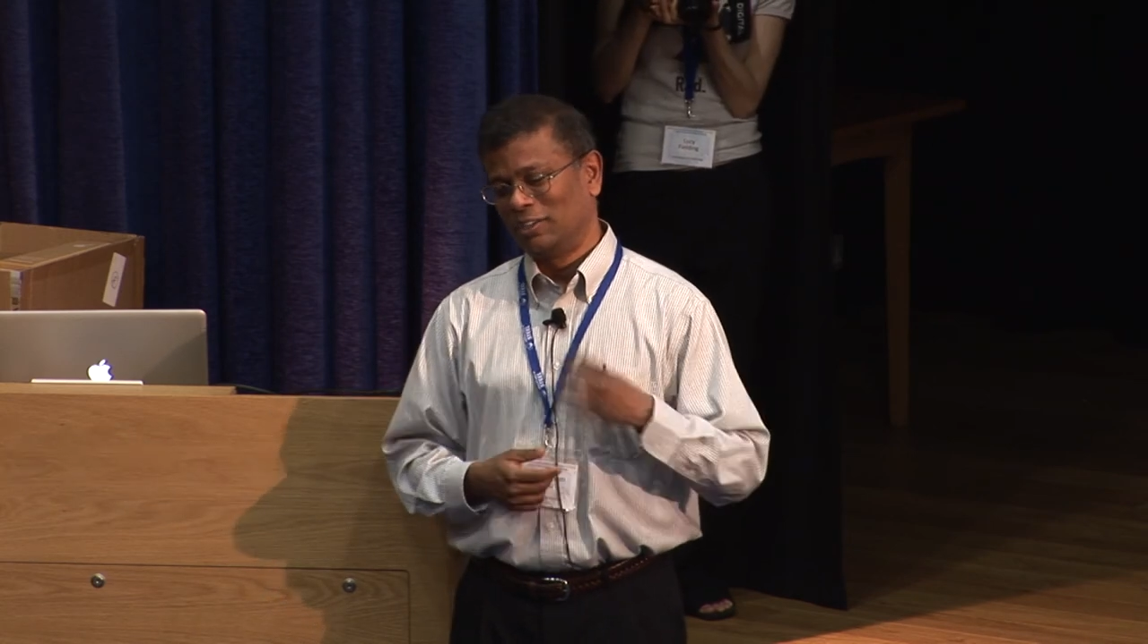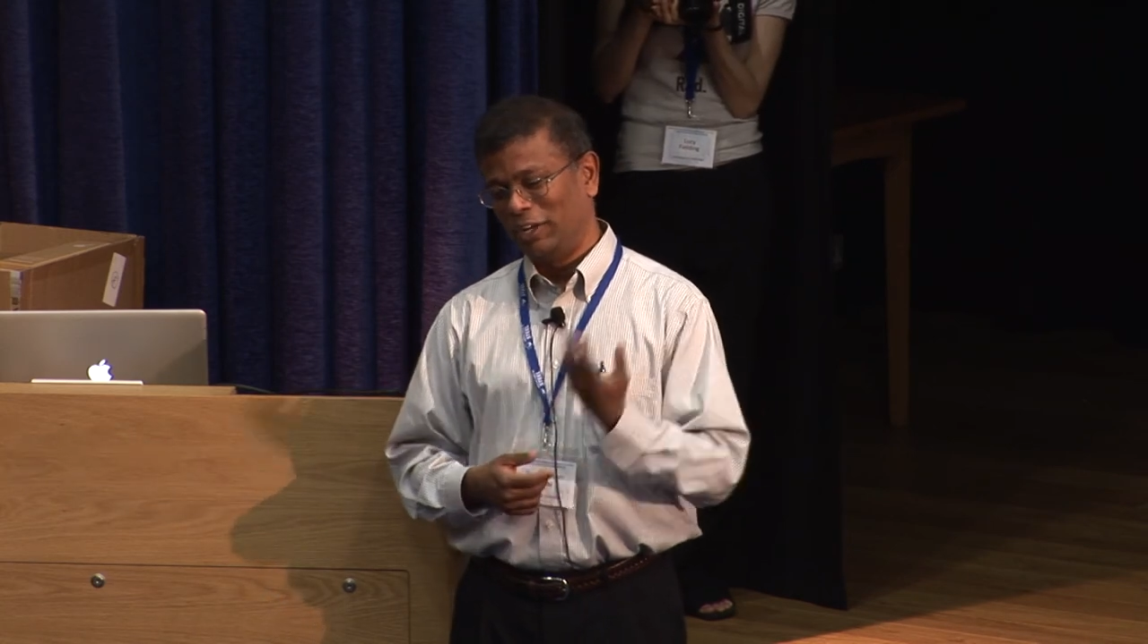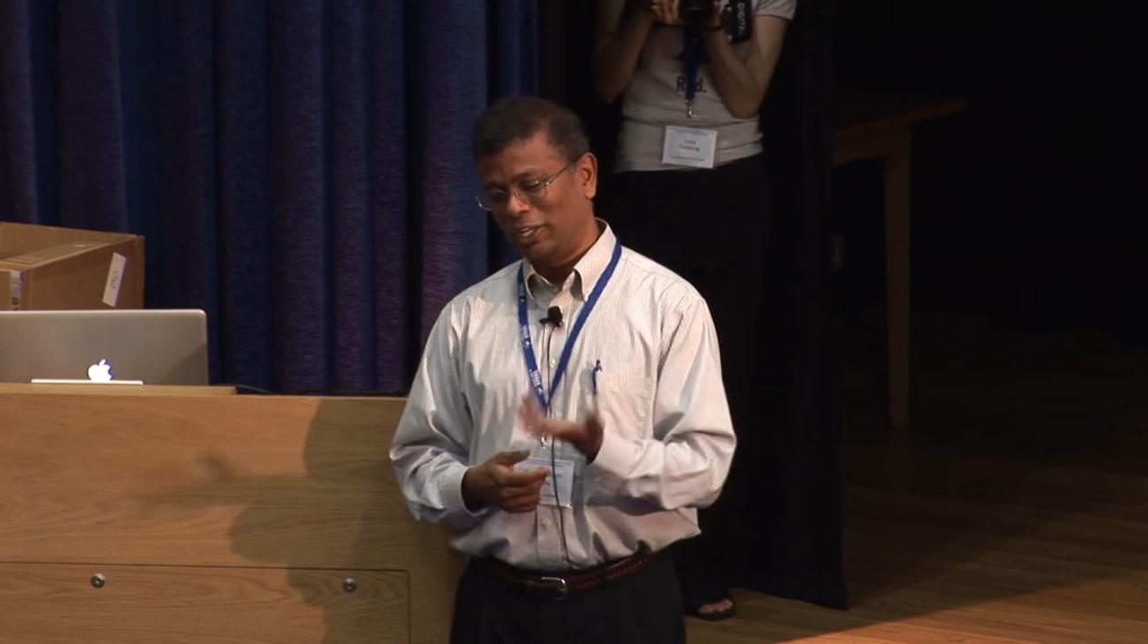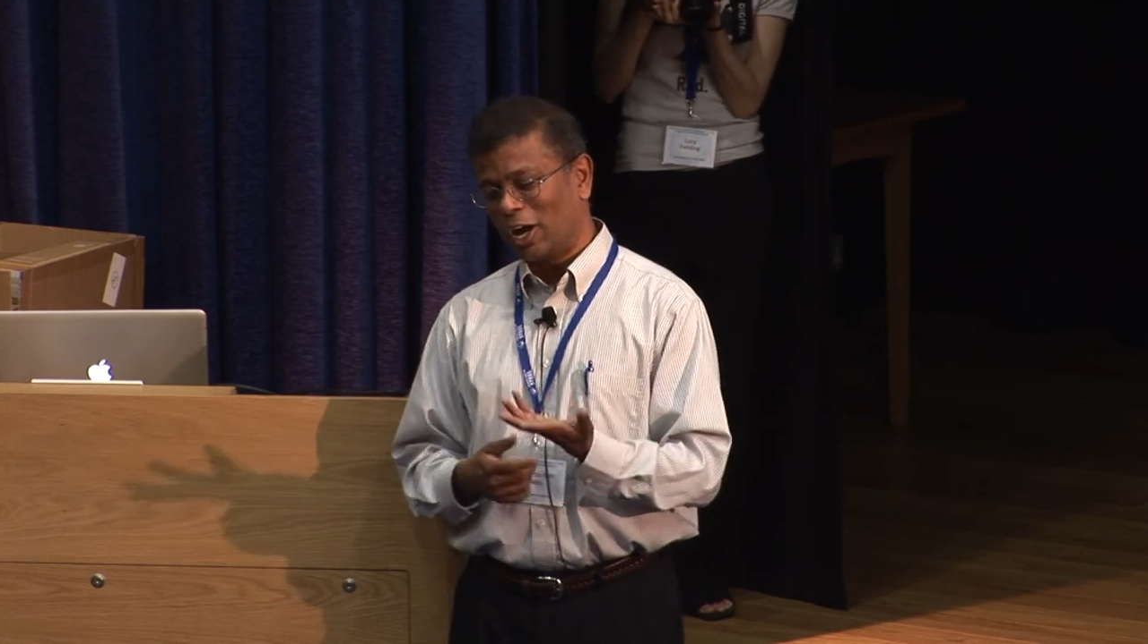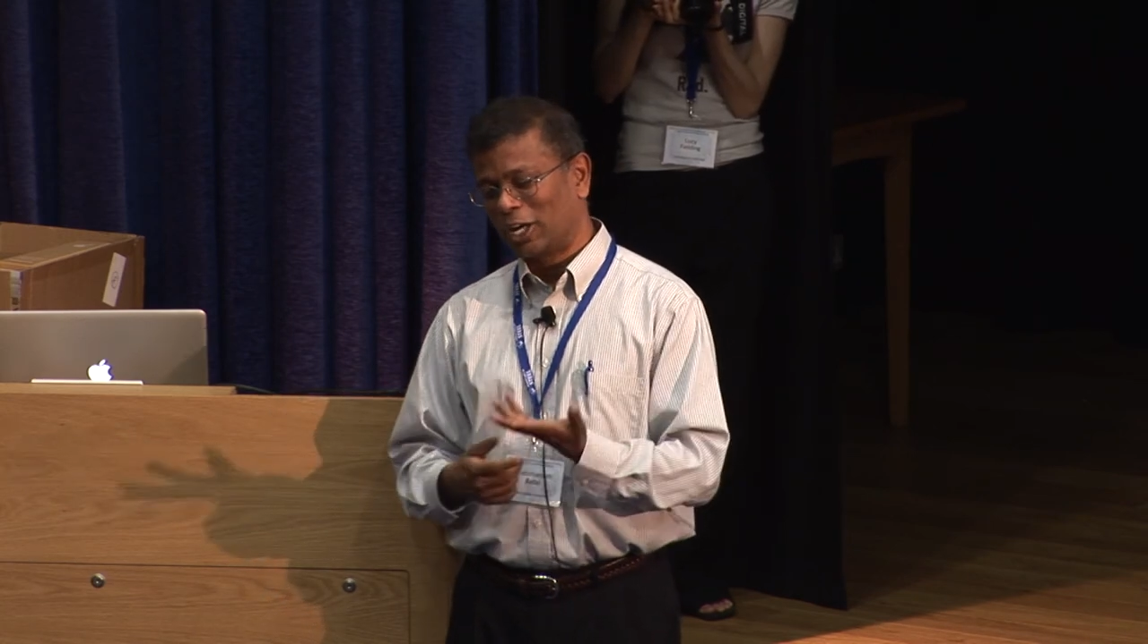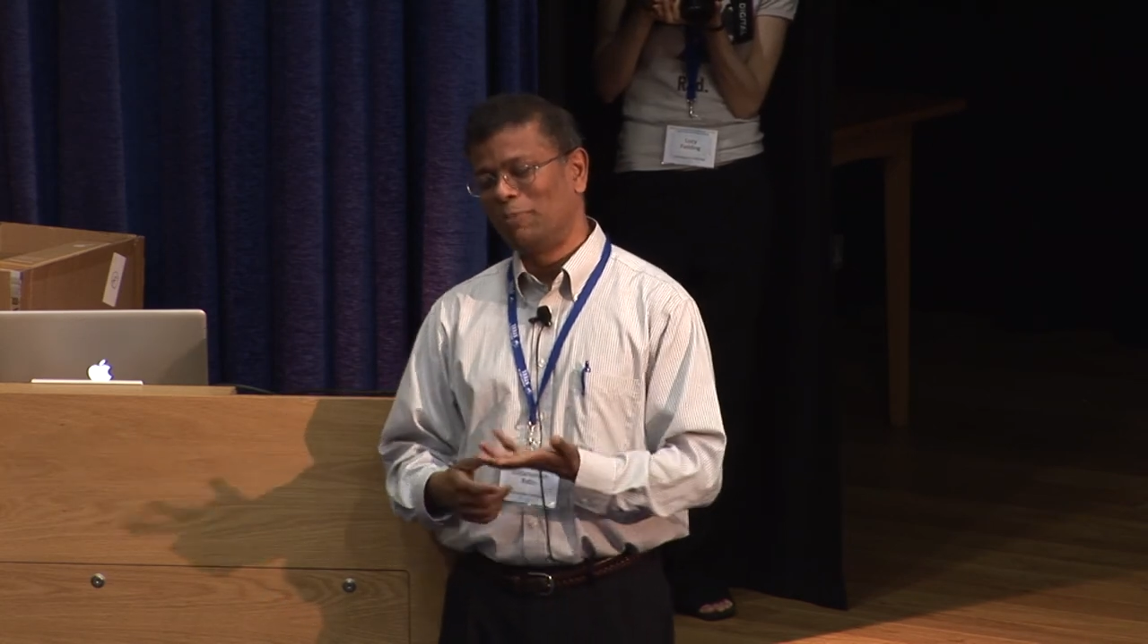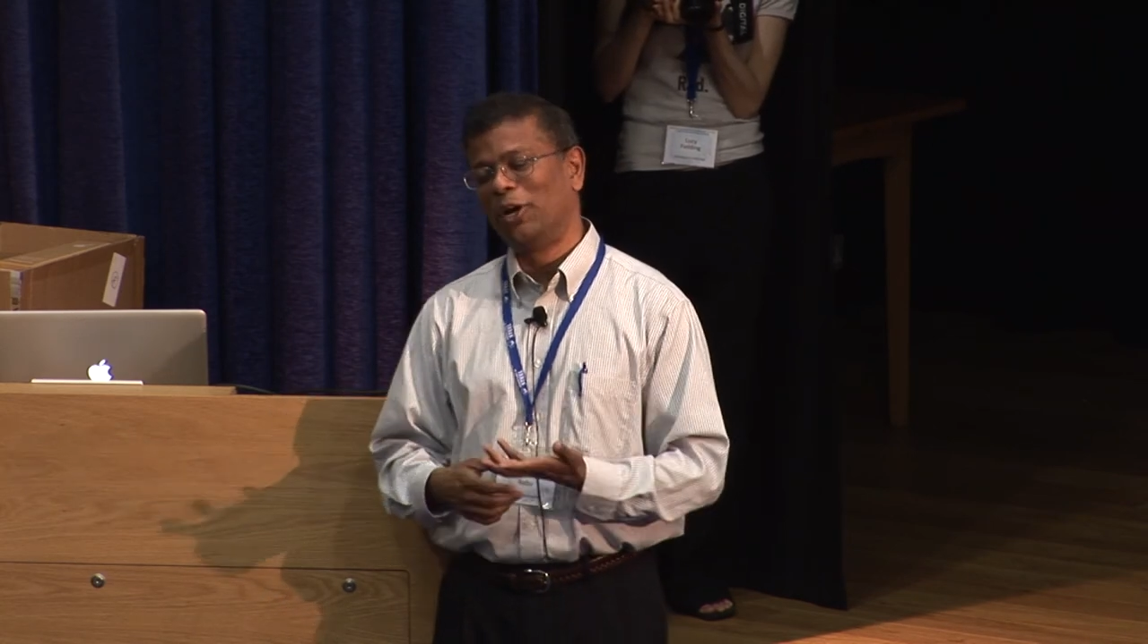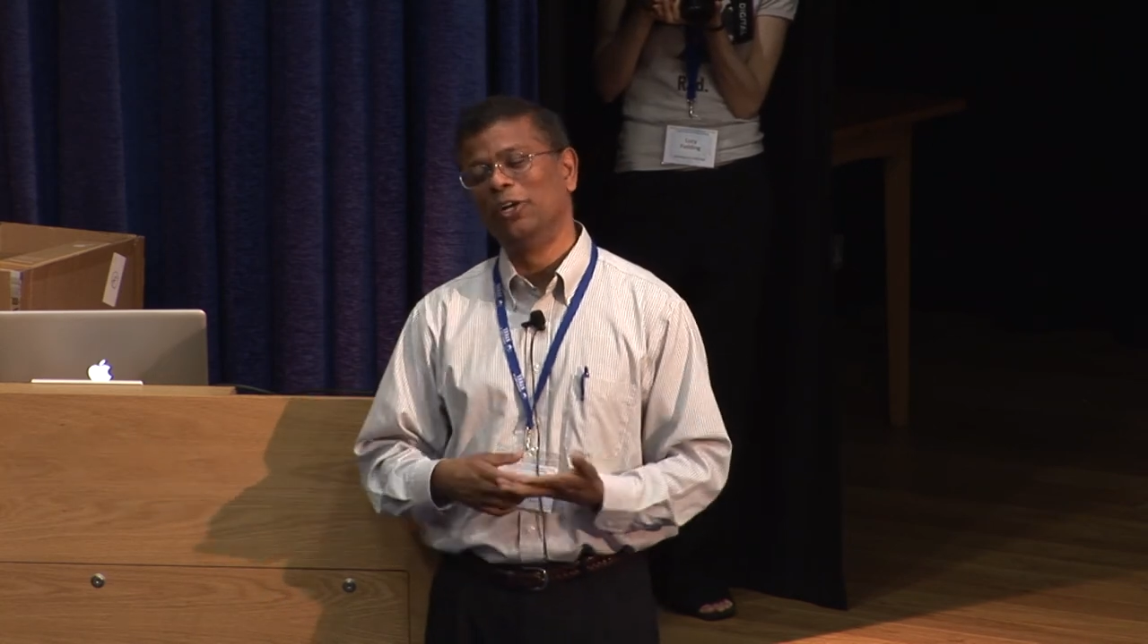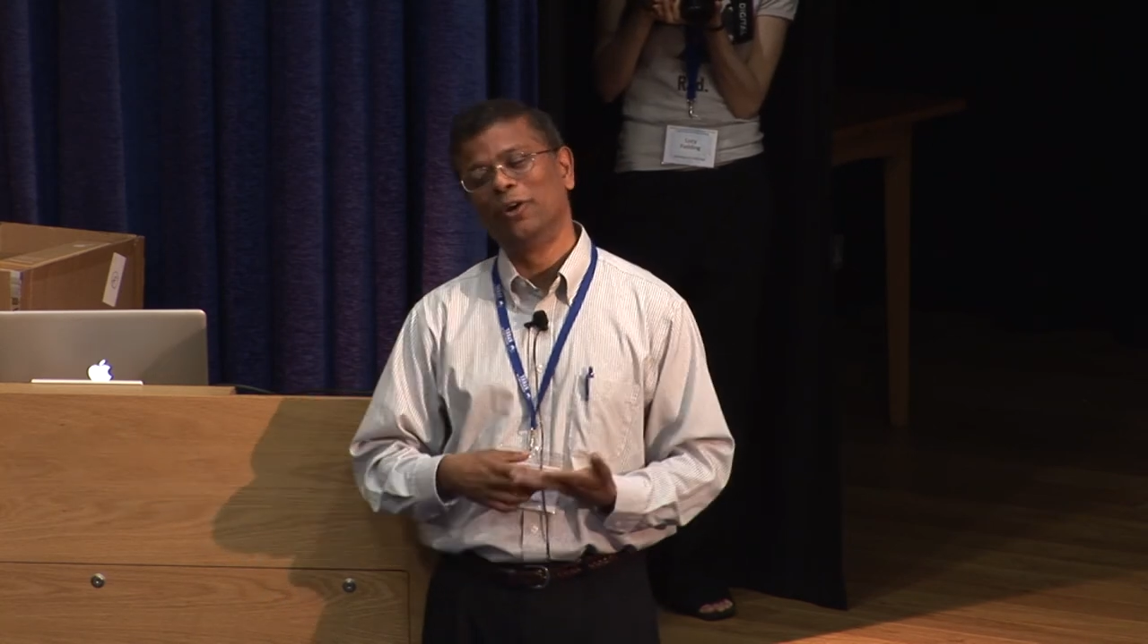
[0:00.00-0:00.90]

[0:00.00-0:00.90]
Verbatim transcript: So we talked about